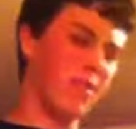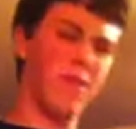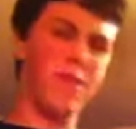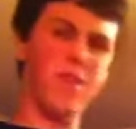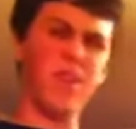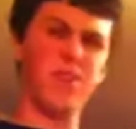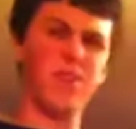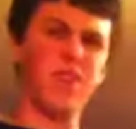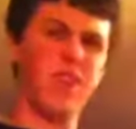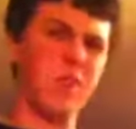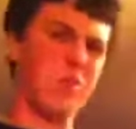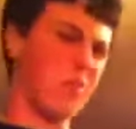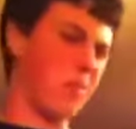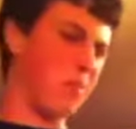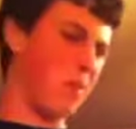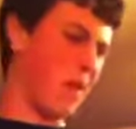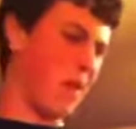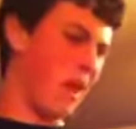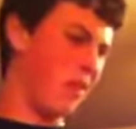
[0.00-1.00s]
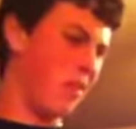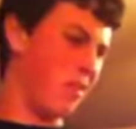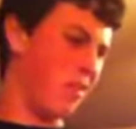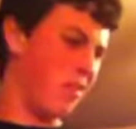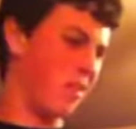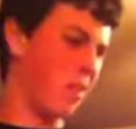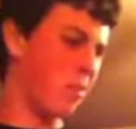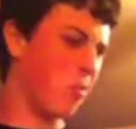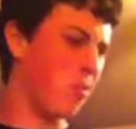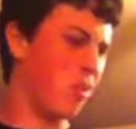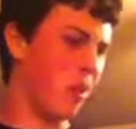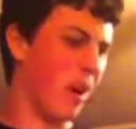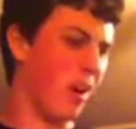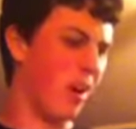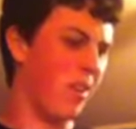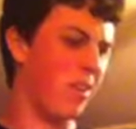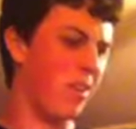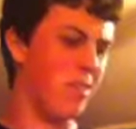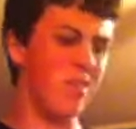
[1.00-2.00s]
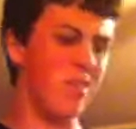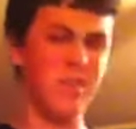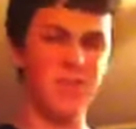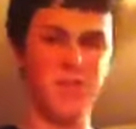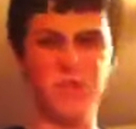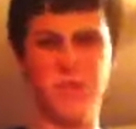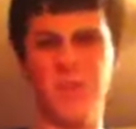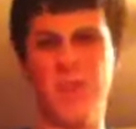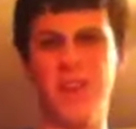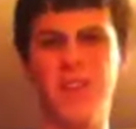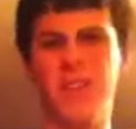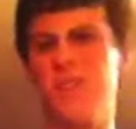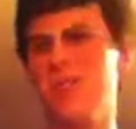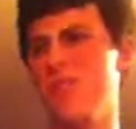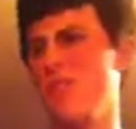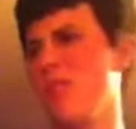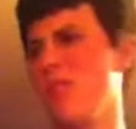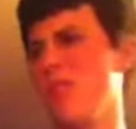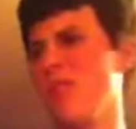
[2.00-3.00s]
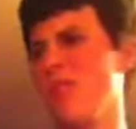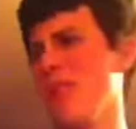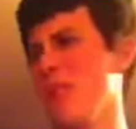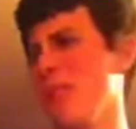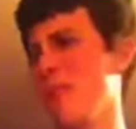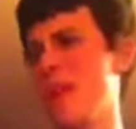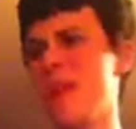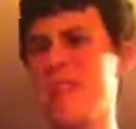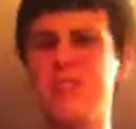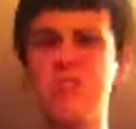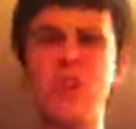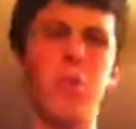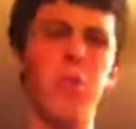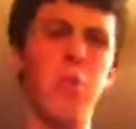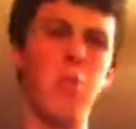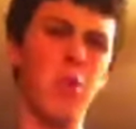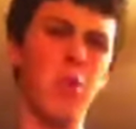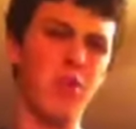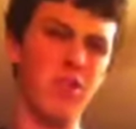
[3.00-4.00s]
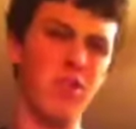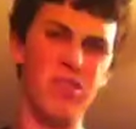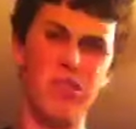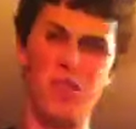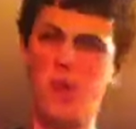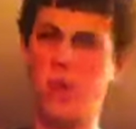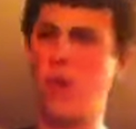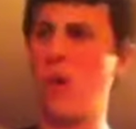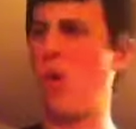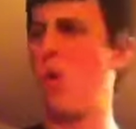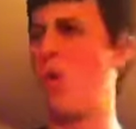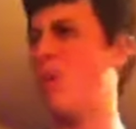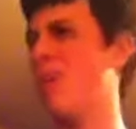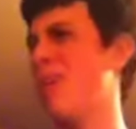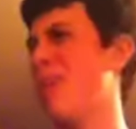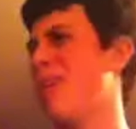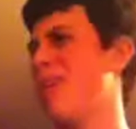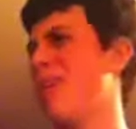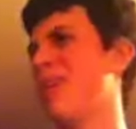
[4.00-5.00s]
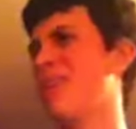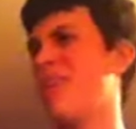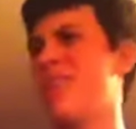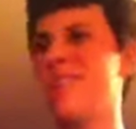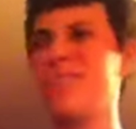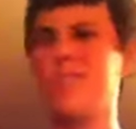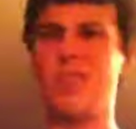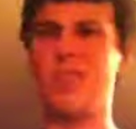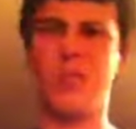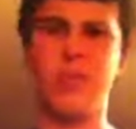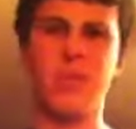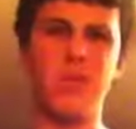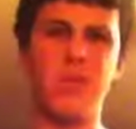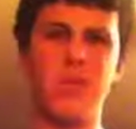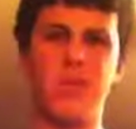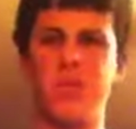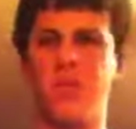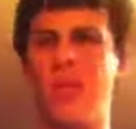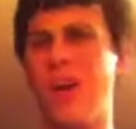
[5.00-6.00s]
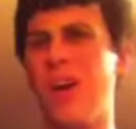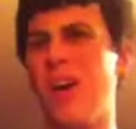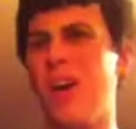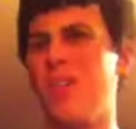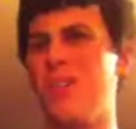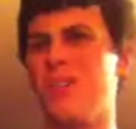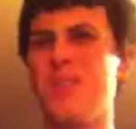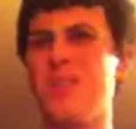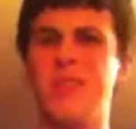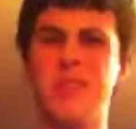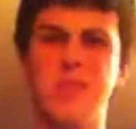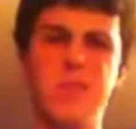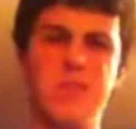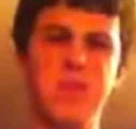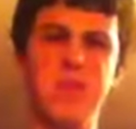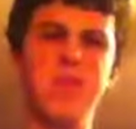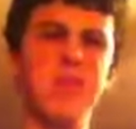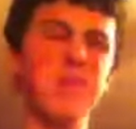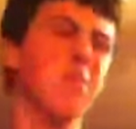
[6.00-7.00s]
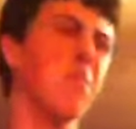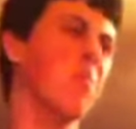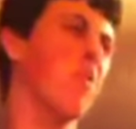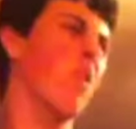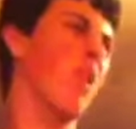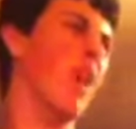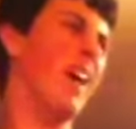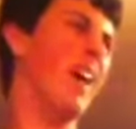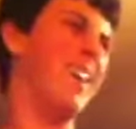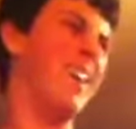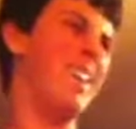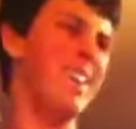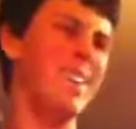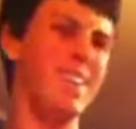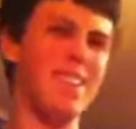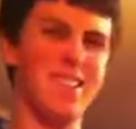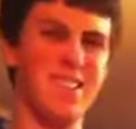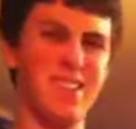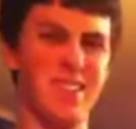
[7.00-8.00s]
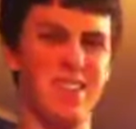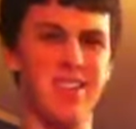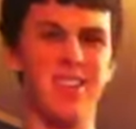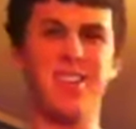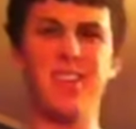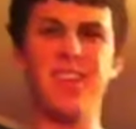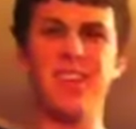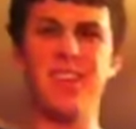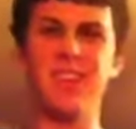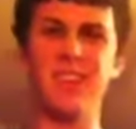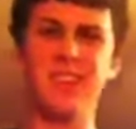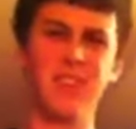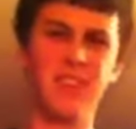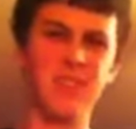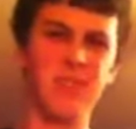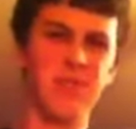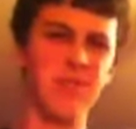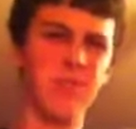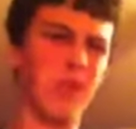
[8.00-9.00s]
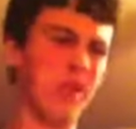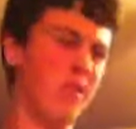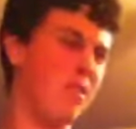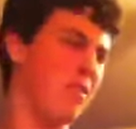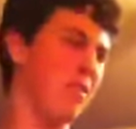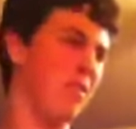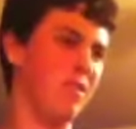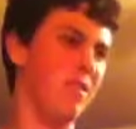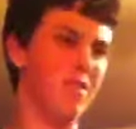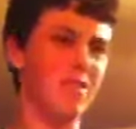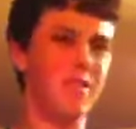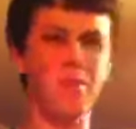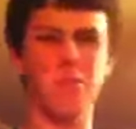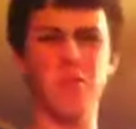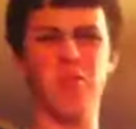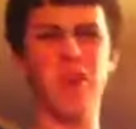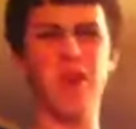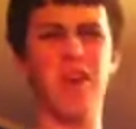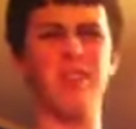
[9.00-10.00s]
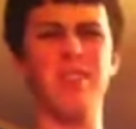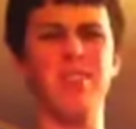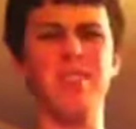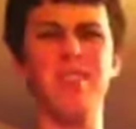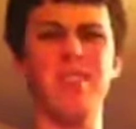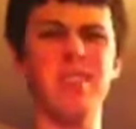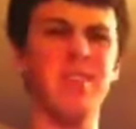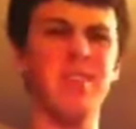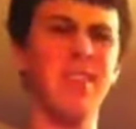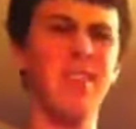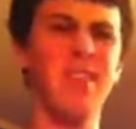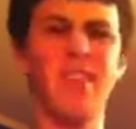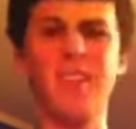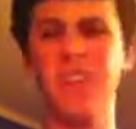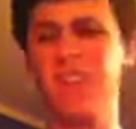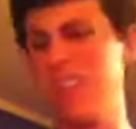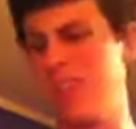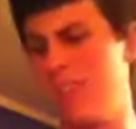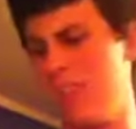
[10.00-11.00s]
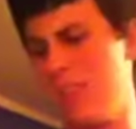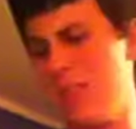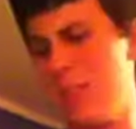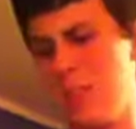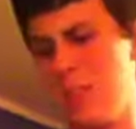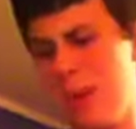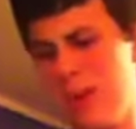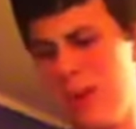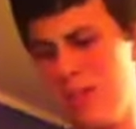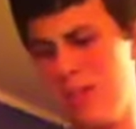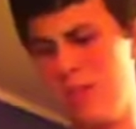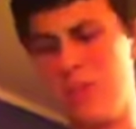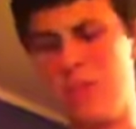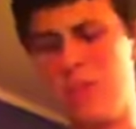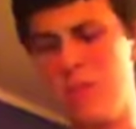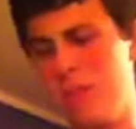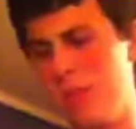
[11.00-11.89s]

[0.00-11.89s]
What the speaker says: the chamber match. He summarizes the events of the past couple weeks. He's like, oh, Orton lost to me and Brian, and just basically summarizes the past 2